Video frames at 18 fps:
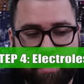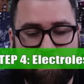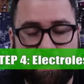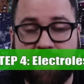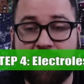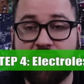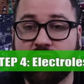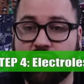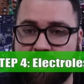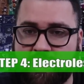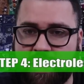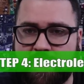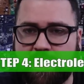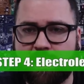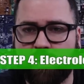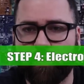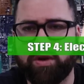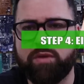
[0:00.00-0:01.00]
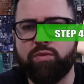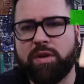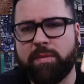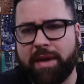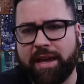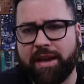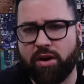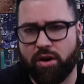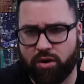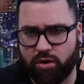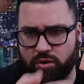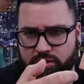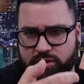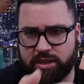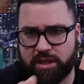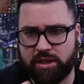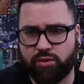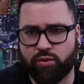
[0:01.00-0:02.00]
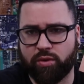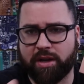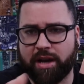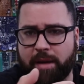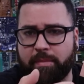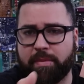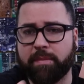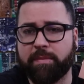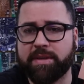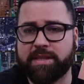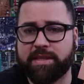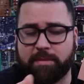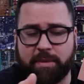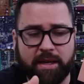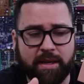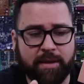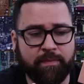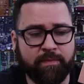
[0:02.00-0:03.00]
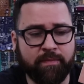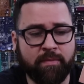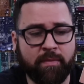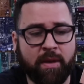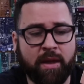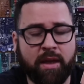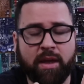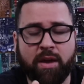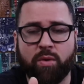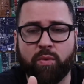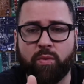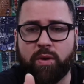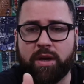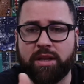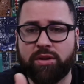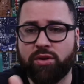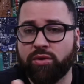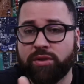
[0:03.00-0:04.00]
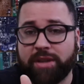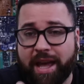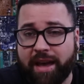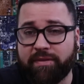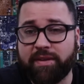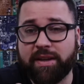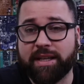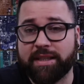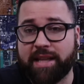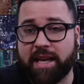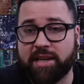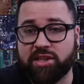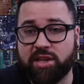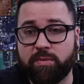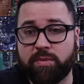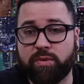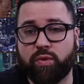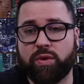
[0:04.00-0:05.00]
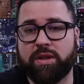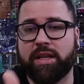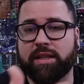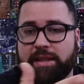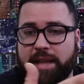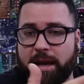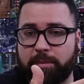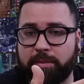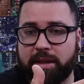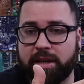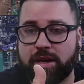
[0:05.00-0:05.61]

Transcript: Because you see, when we make holes into a copper PCB, we don't have a connection between the top